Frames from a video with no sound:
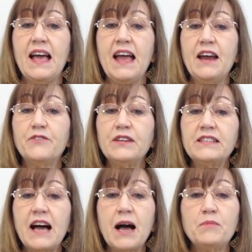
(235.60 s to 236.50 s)
Every
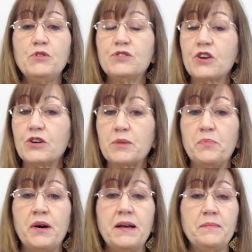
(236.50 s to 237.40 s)
time you start to
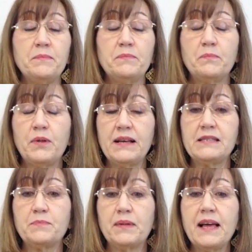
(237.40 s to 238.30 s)
play, place
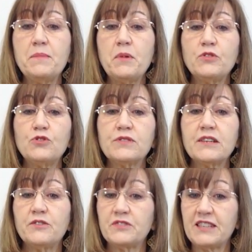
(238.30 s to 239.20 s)
blame on
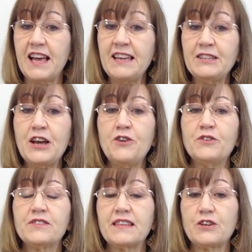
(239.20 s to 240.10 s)
yourself, take
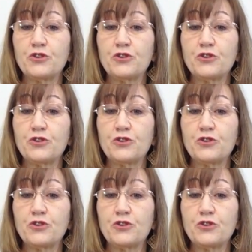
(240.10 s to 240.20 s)
notice and